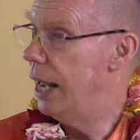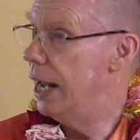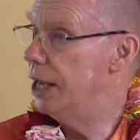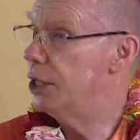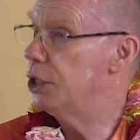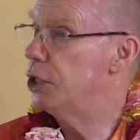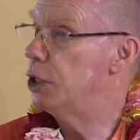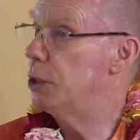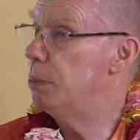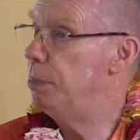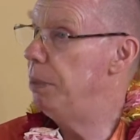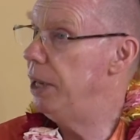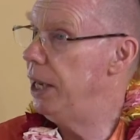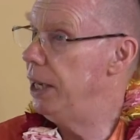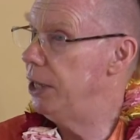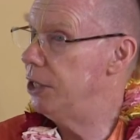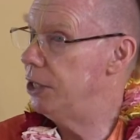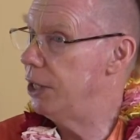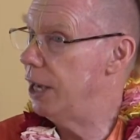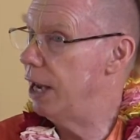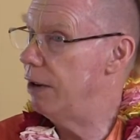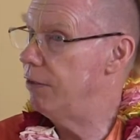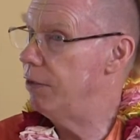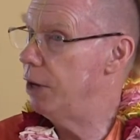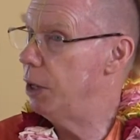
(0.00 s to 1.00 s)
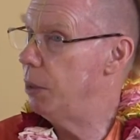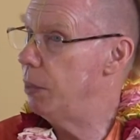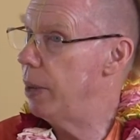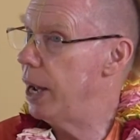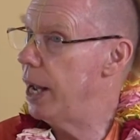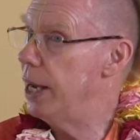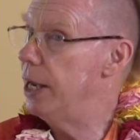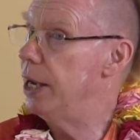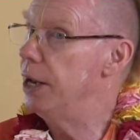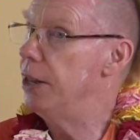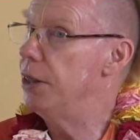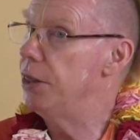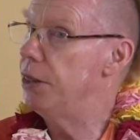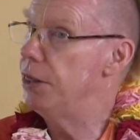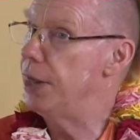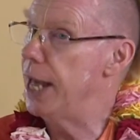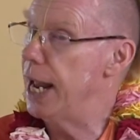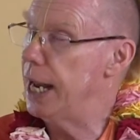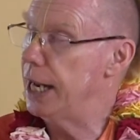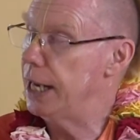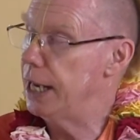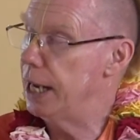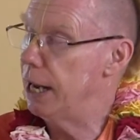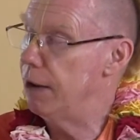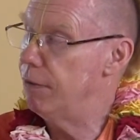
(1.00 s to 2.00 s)
and speak to everyone and
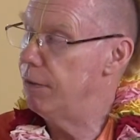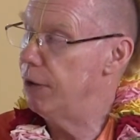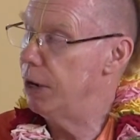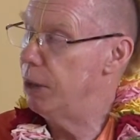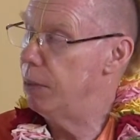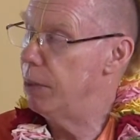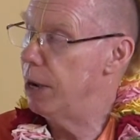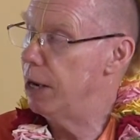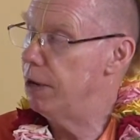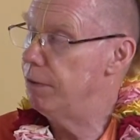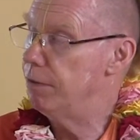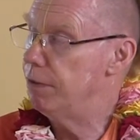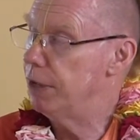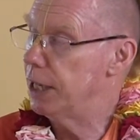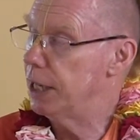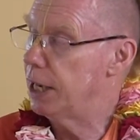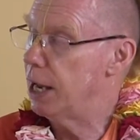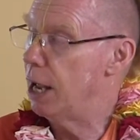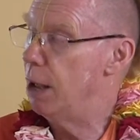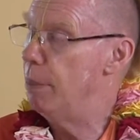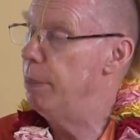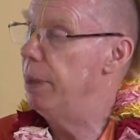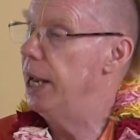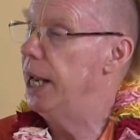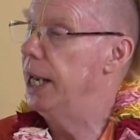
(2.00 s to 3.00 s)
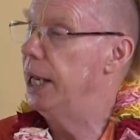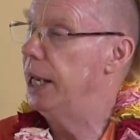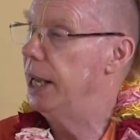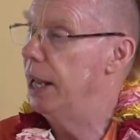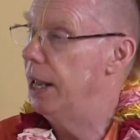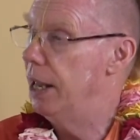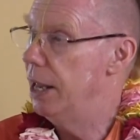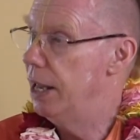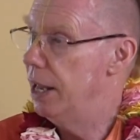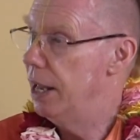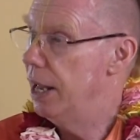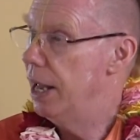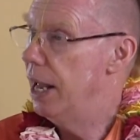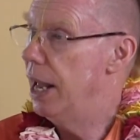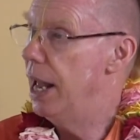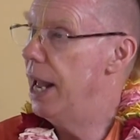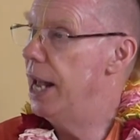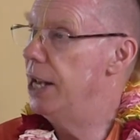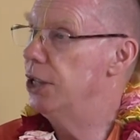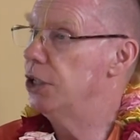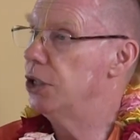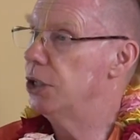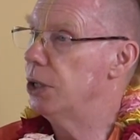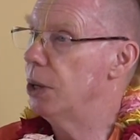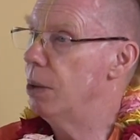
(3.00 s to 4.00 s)
thank everyone for coming
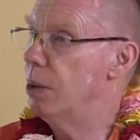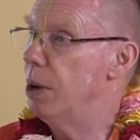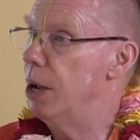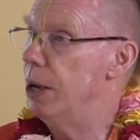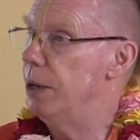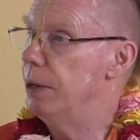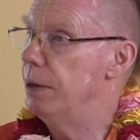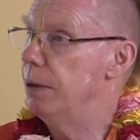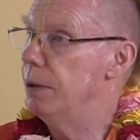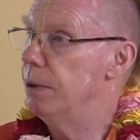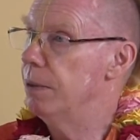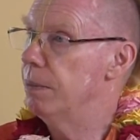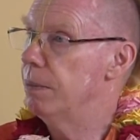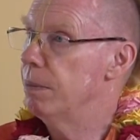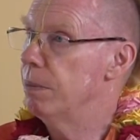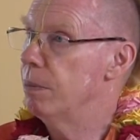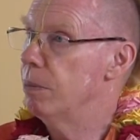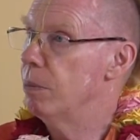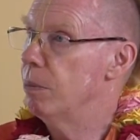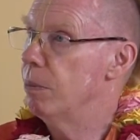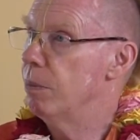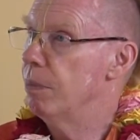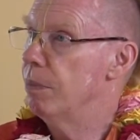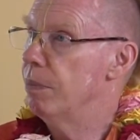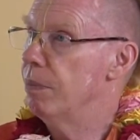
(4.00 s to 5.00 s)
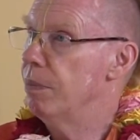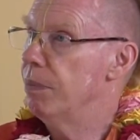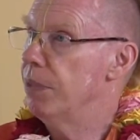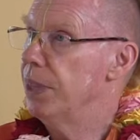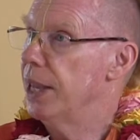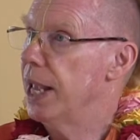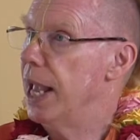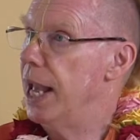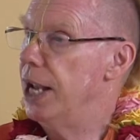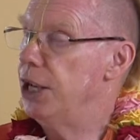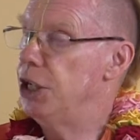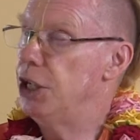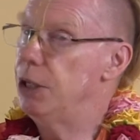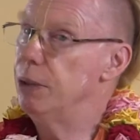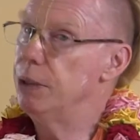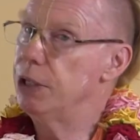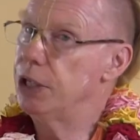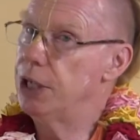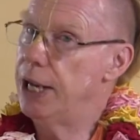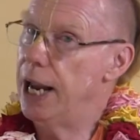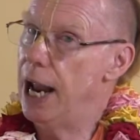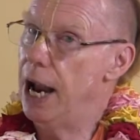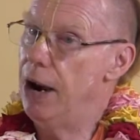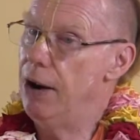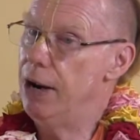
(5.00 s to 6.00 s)
and so on. And she was
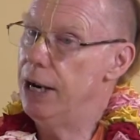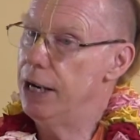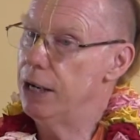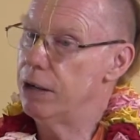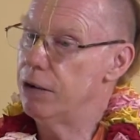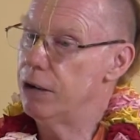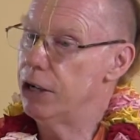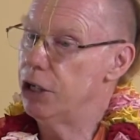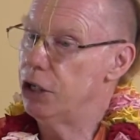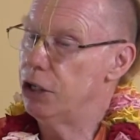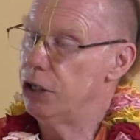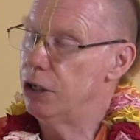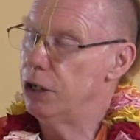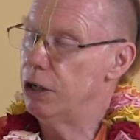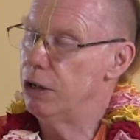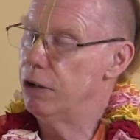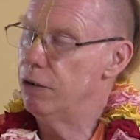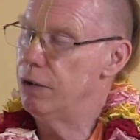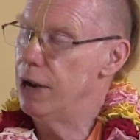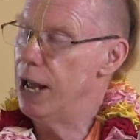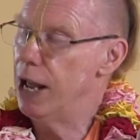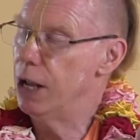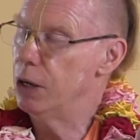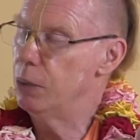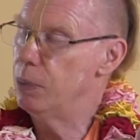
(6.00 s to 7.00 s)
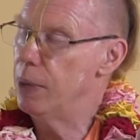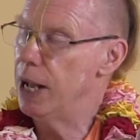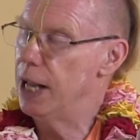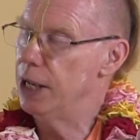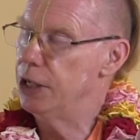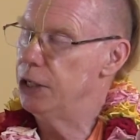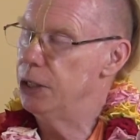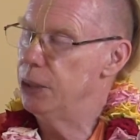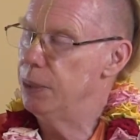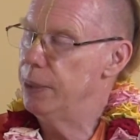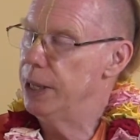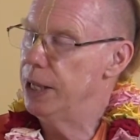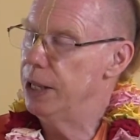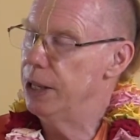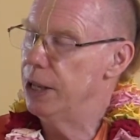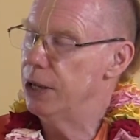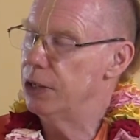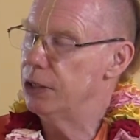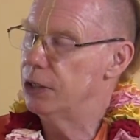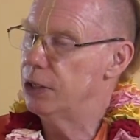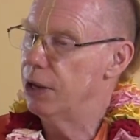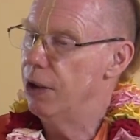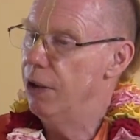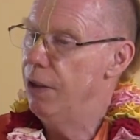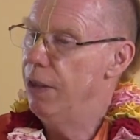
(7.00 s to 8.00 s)
carrying Krishna around while doing
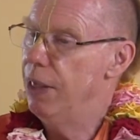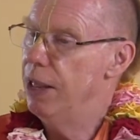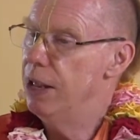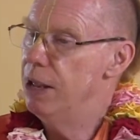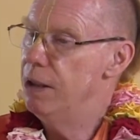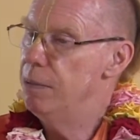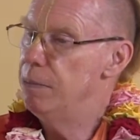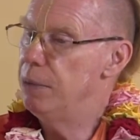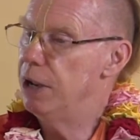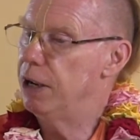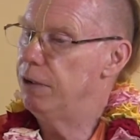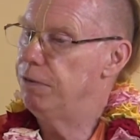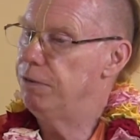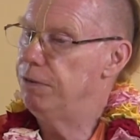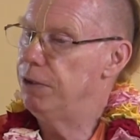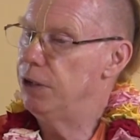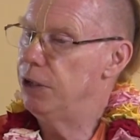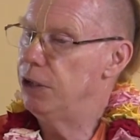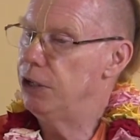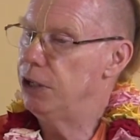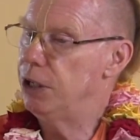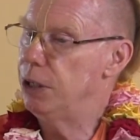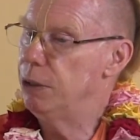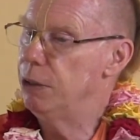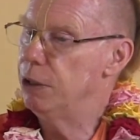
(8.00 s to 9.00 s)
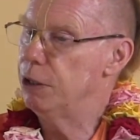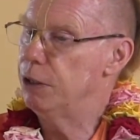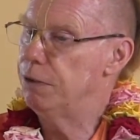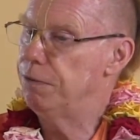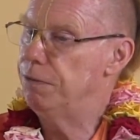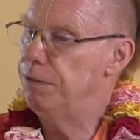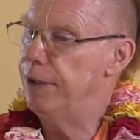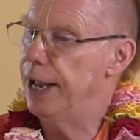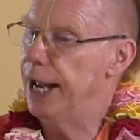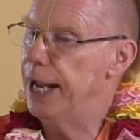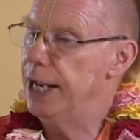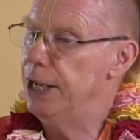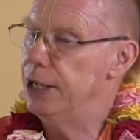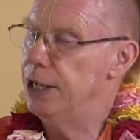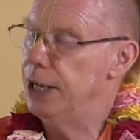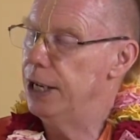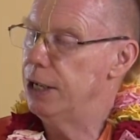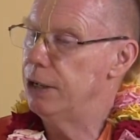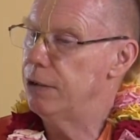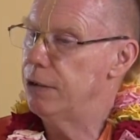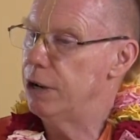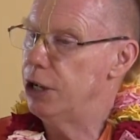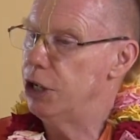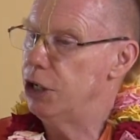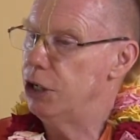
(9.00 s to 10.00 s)
this, but she was finding
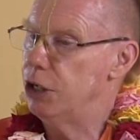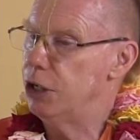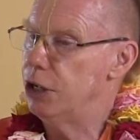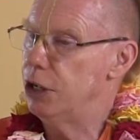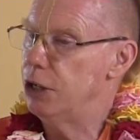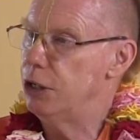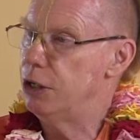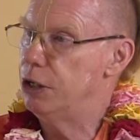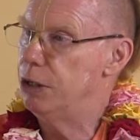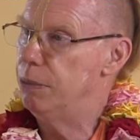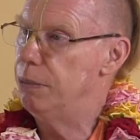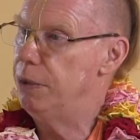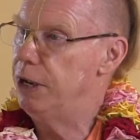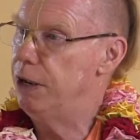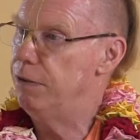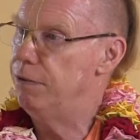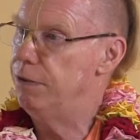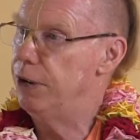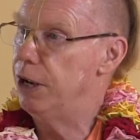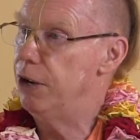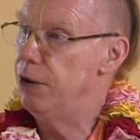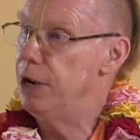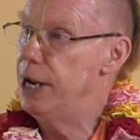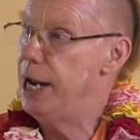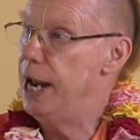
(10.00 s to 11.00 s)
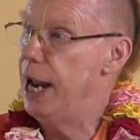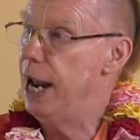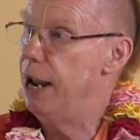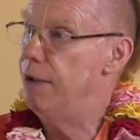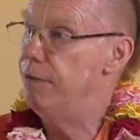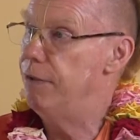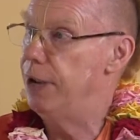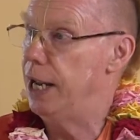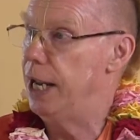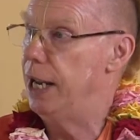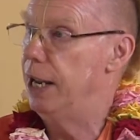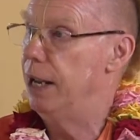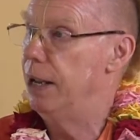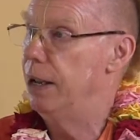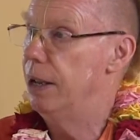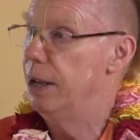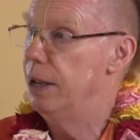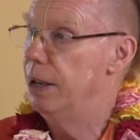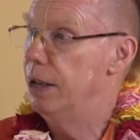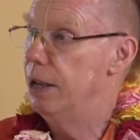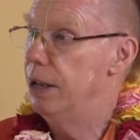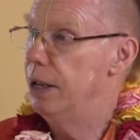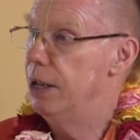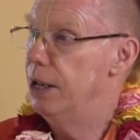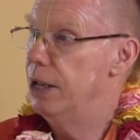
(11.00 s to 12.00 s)
Krishna to be very heavy,
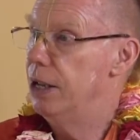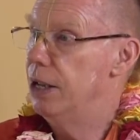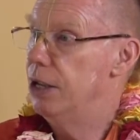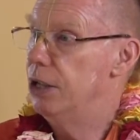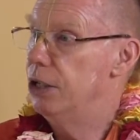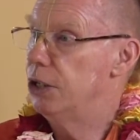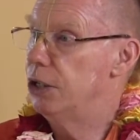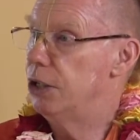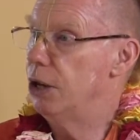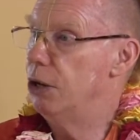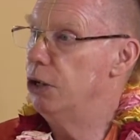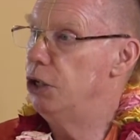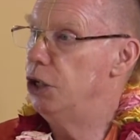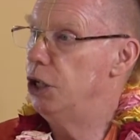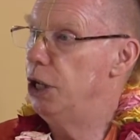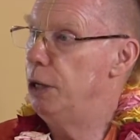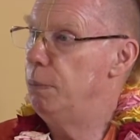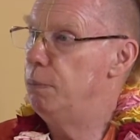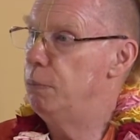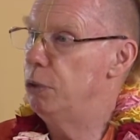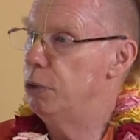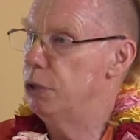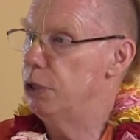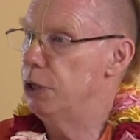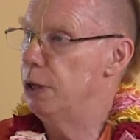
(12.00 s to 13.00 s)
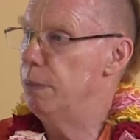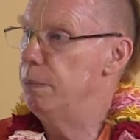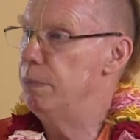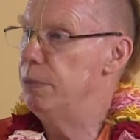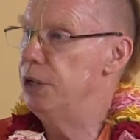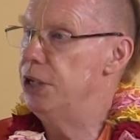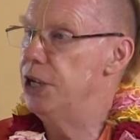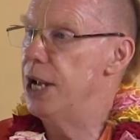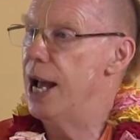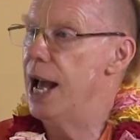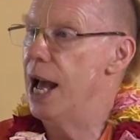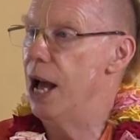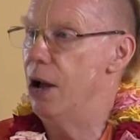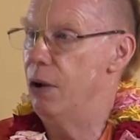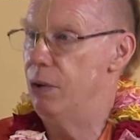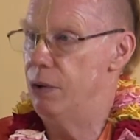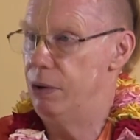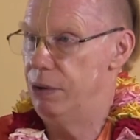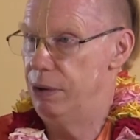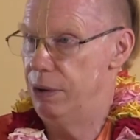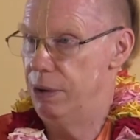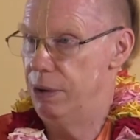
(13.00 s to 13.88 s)
so she put him down